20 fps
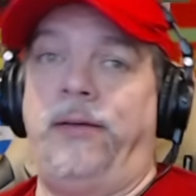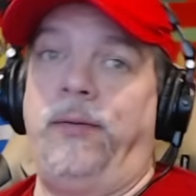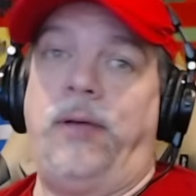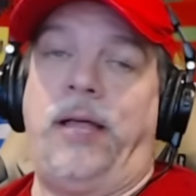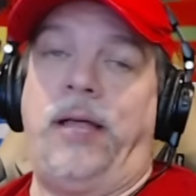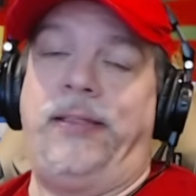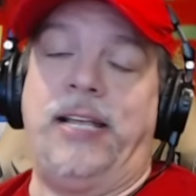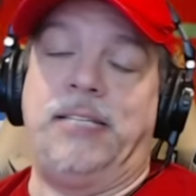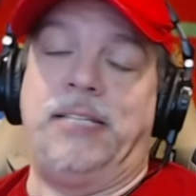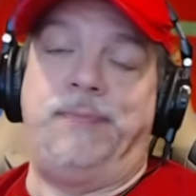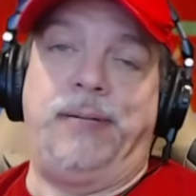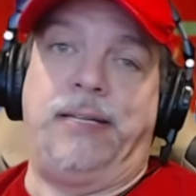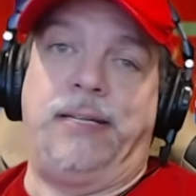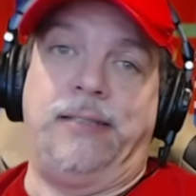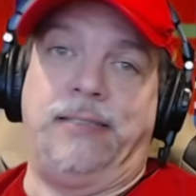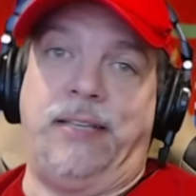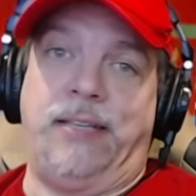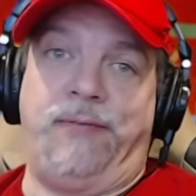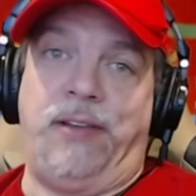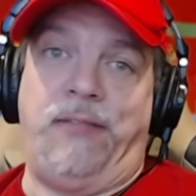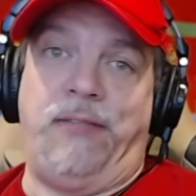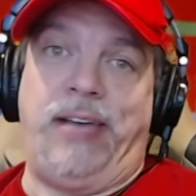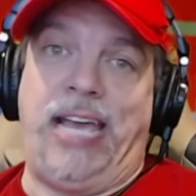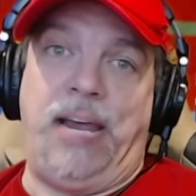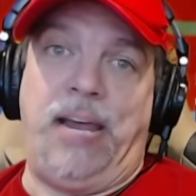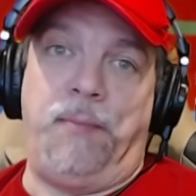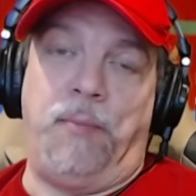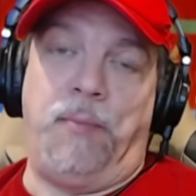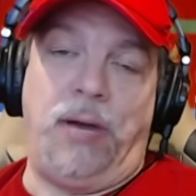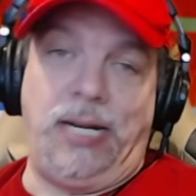that's because I've never
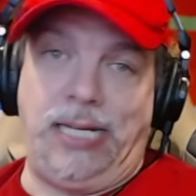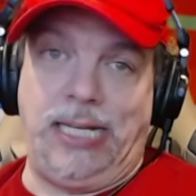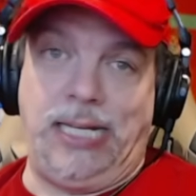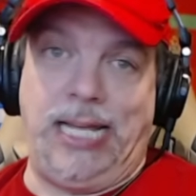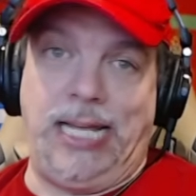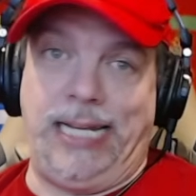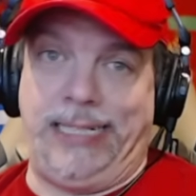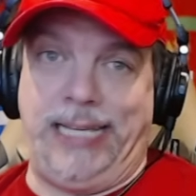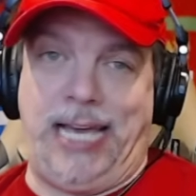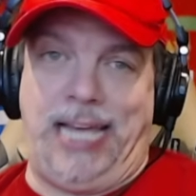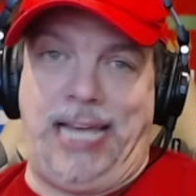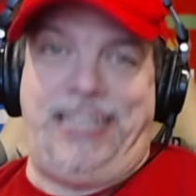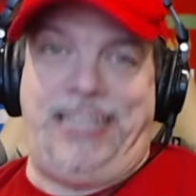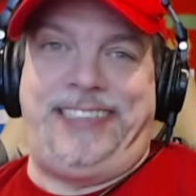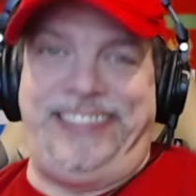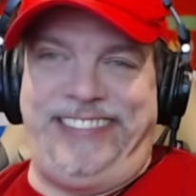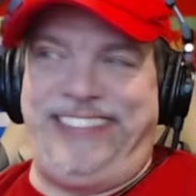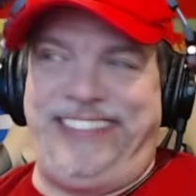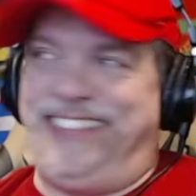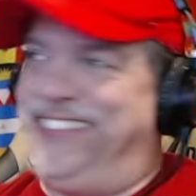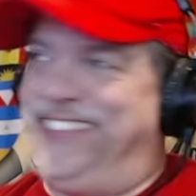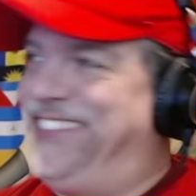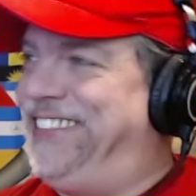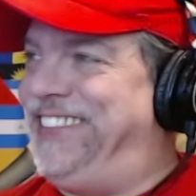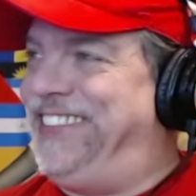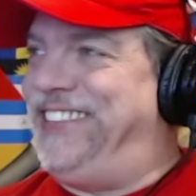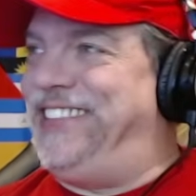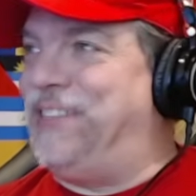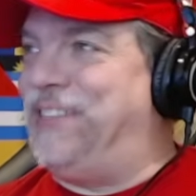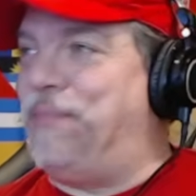had money like that.
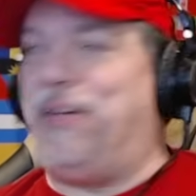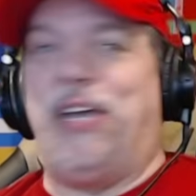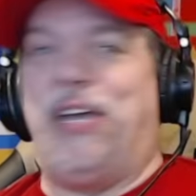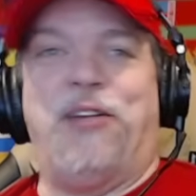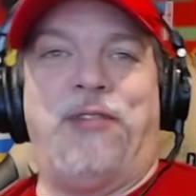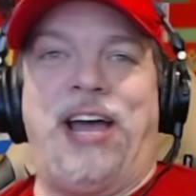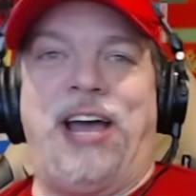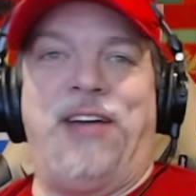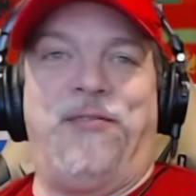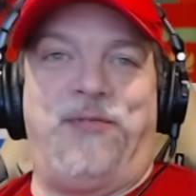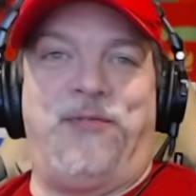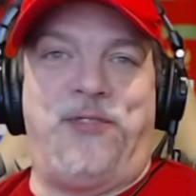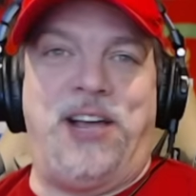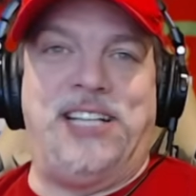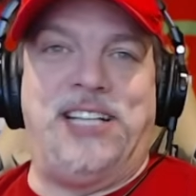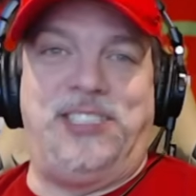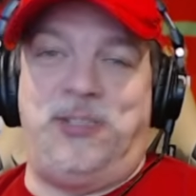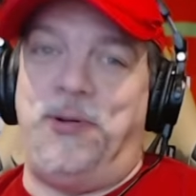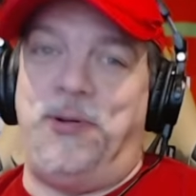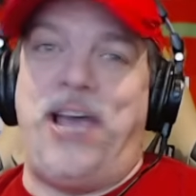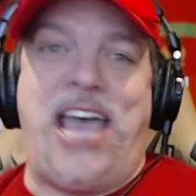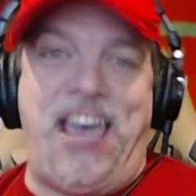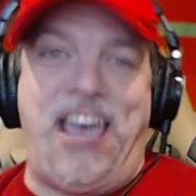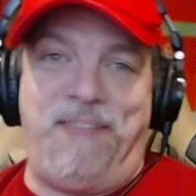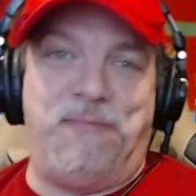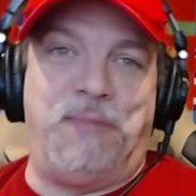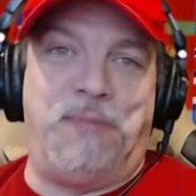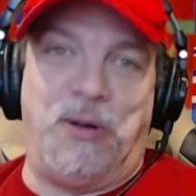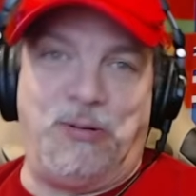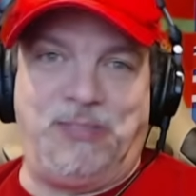To be around friends who
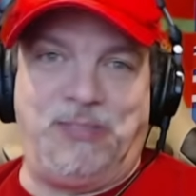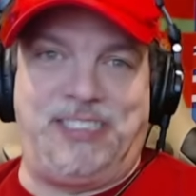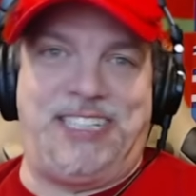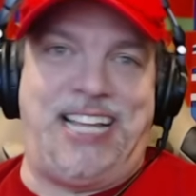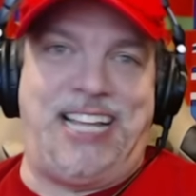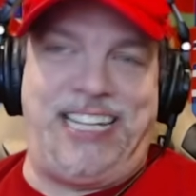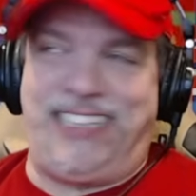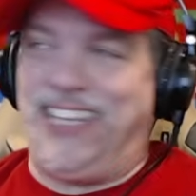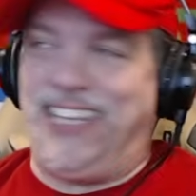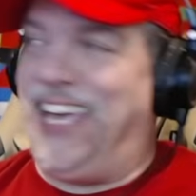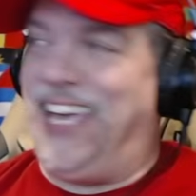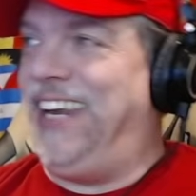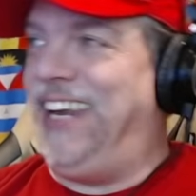have boats like that.